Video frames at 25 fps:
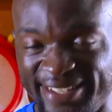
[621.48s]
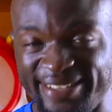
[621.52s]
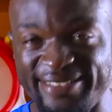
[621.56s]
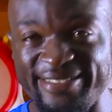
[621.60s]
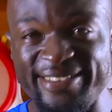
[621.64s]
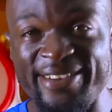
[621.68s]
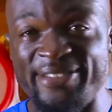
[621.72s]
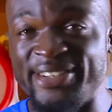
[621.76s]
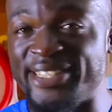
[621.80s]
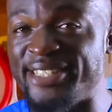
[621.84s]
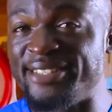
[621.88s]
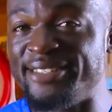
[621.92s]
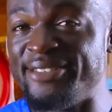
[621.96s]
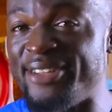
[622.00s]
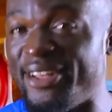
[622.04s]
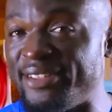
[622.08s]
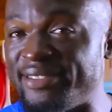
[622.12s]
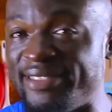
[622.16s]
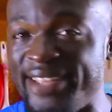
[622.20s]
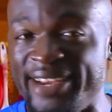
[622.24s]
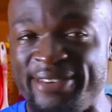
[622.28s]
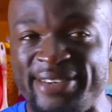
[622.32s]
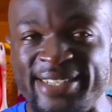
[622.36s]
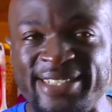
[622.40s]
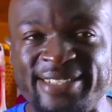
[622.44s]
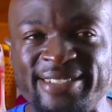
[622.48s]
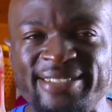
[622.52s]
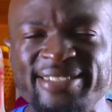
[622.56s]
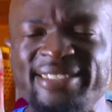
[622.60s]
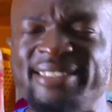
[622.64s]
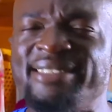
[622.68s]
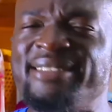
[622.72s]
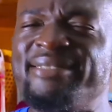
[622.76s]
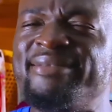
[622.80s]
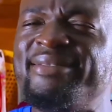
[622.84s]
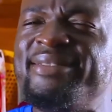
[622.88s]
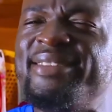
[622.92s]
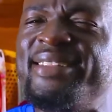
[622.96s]
there is
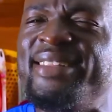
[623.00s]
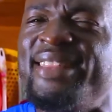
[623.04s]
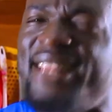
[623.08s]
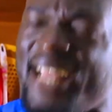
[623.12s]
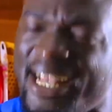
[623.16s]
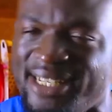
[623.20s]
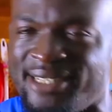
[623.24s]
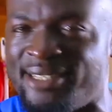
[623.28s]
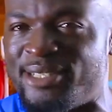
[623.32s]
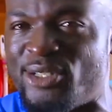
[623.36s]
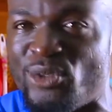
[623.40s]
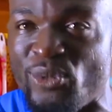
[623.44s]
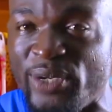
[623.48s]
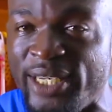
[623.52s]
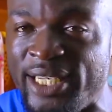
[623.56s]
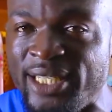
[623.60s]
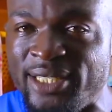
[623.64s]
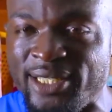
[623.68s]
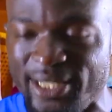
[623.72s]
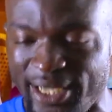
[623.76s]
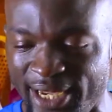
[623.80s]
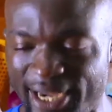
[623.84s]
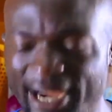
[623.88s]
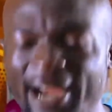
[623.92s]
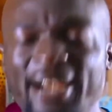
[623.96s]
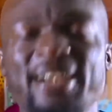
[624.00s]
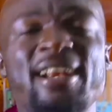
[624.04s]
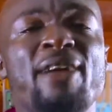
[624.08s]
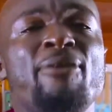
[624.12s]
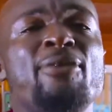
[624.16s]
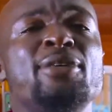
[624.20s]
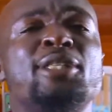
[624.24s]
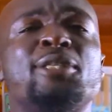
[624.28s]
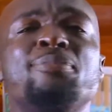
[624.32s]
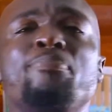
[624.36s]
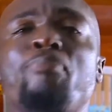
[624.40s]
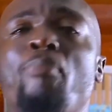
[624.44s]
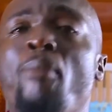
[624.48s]
less to eat, there
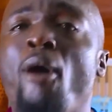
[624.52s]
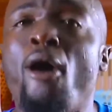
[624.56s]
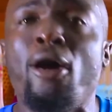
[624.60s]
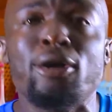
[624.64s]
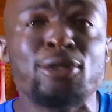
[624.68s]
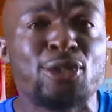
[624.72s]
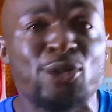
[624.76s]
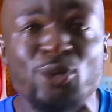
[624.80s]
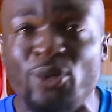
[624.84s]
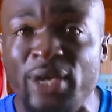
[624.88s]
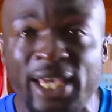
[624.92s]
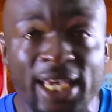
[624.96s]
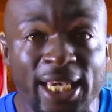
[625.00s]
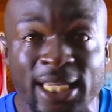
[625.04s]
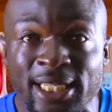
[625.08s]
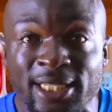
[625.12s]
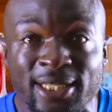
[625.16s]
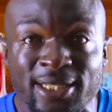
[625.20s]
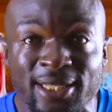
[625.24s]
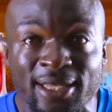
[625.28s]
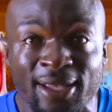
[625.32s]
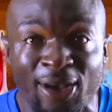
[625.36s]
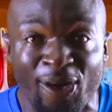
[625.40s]
is more to eat,